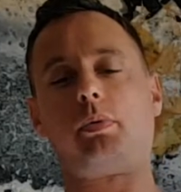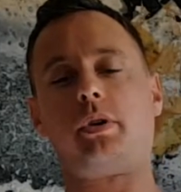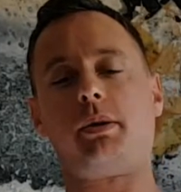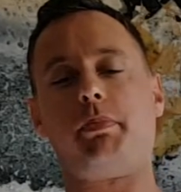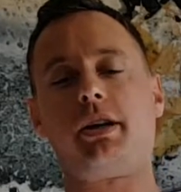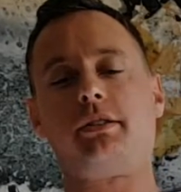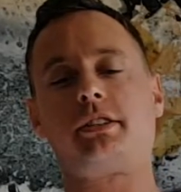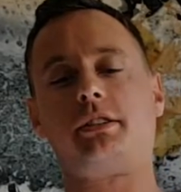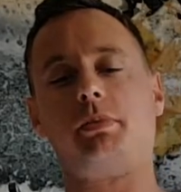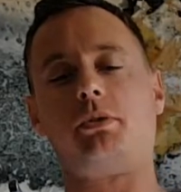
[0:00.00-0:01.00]
point of
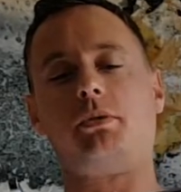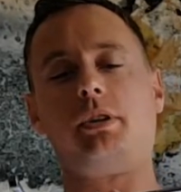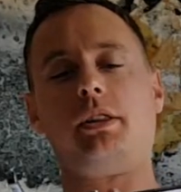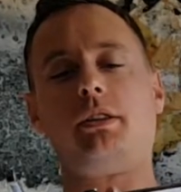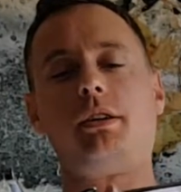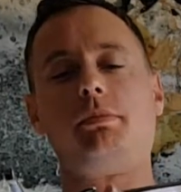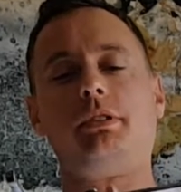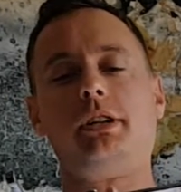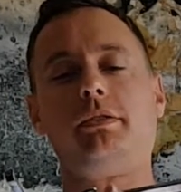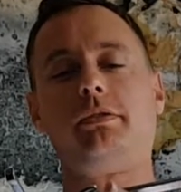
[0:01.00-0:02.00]
balance is about right there, I
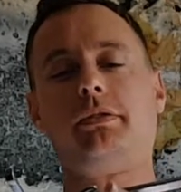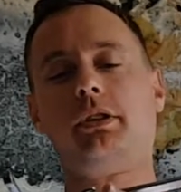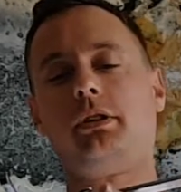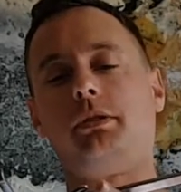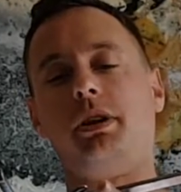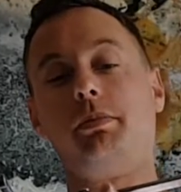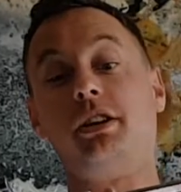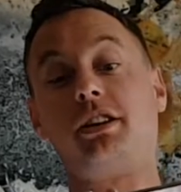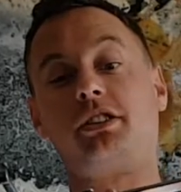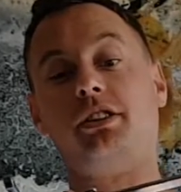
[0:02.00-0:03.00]
believe.
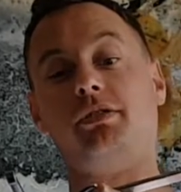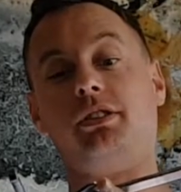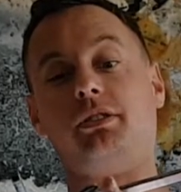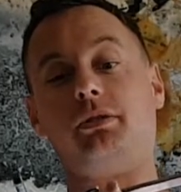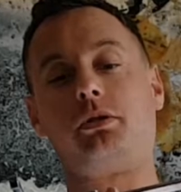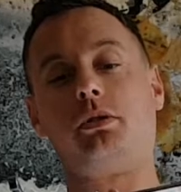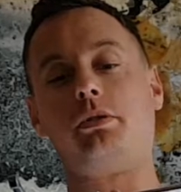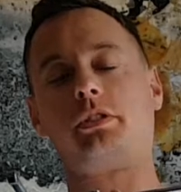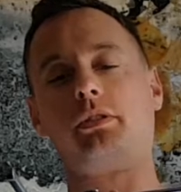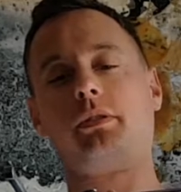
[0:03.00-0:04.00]
Maybe actually even a little
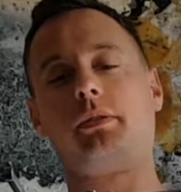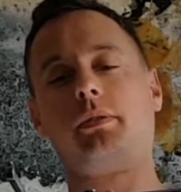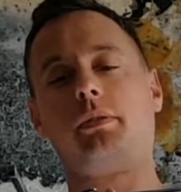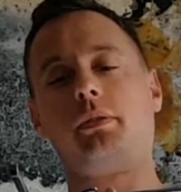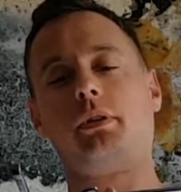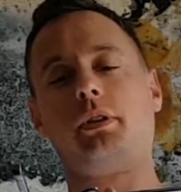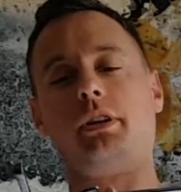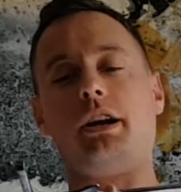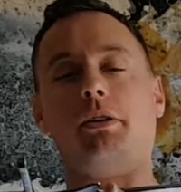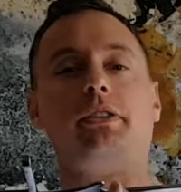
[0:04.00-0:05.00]
closer.
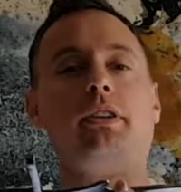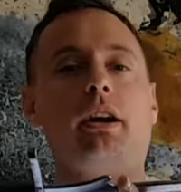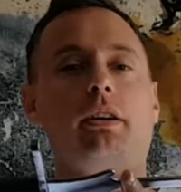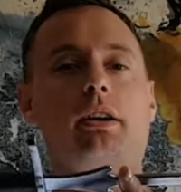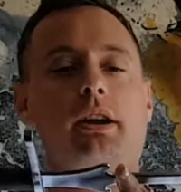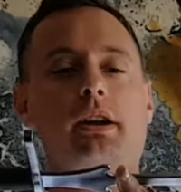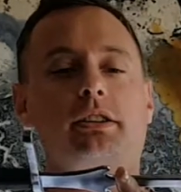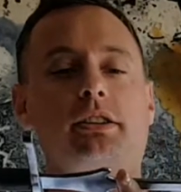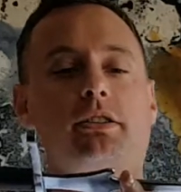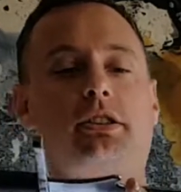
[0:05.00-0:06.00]
Yeah, right there.
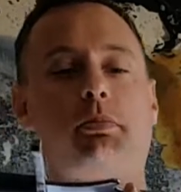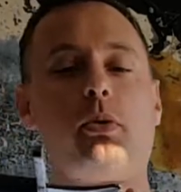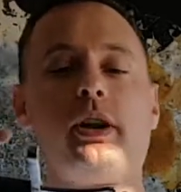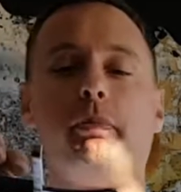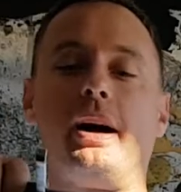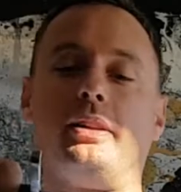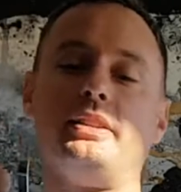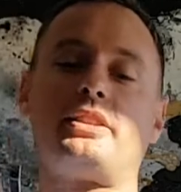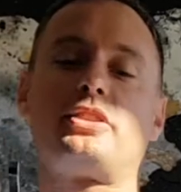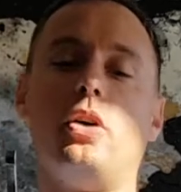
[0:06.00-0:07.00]
So there's the point of
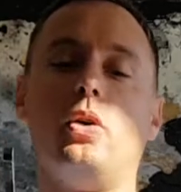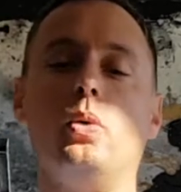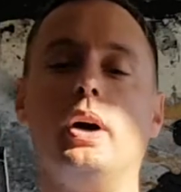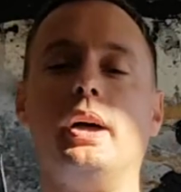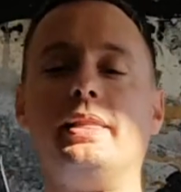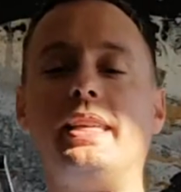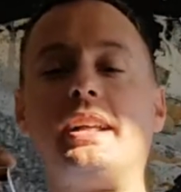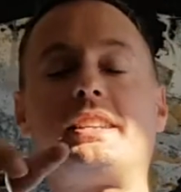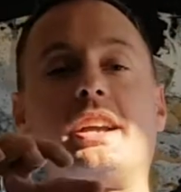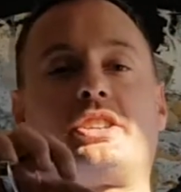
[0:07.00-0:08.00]
balance. So
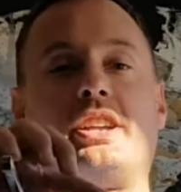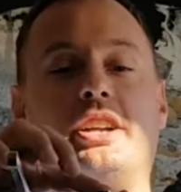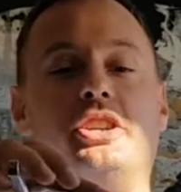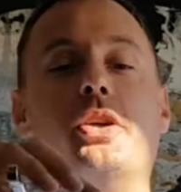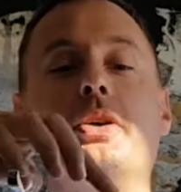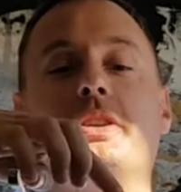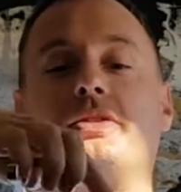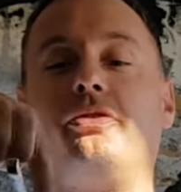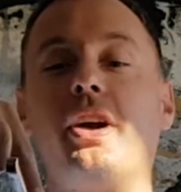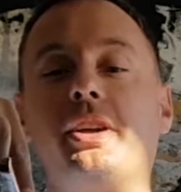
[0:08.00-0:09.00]
that's actually, as you notice,
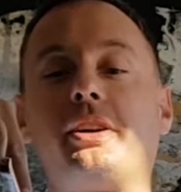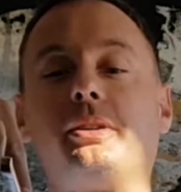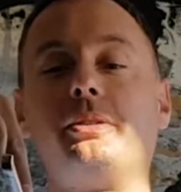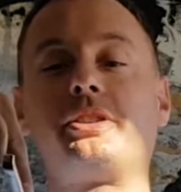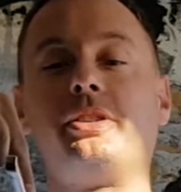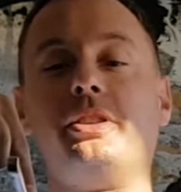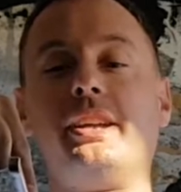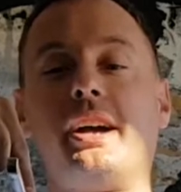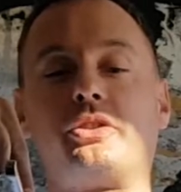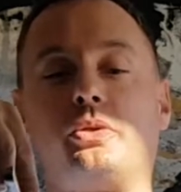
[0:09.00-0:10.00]
very close to
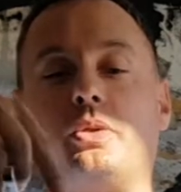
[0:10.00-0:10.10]
the actual